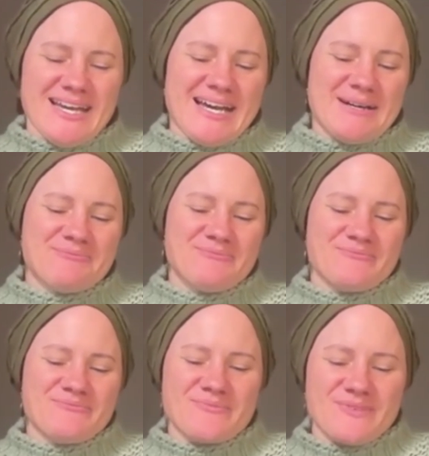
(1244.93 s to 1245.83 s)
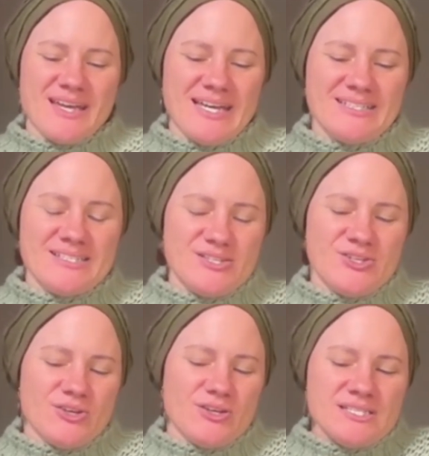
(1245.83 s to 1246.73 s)
And
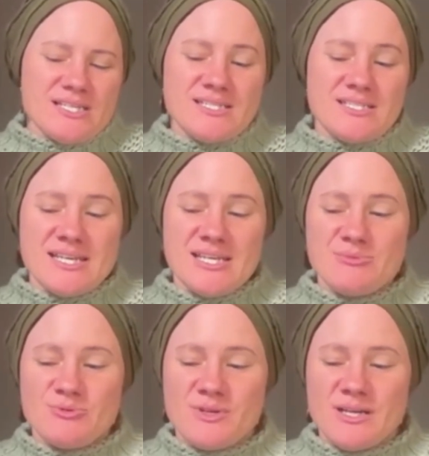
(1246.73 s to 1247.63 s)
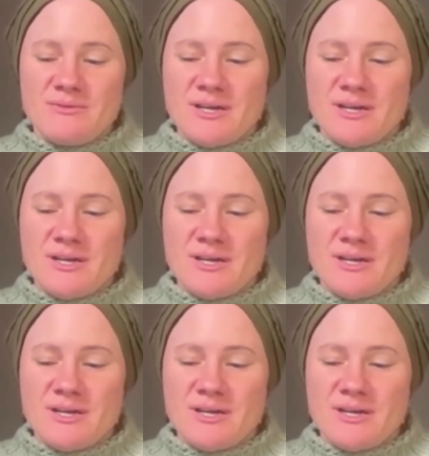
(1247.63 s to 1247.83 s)
it's understandable, right?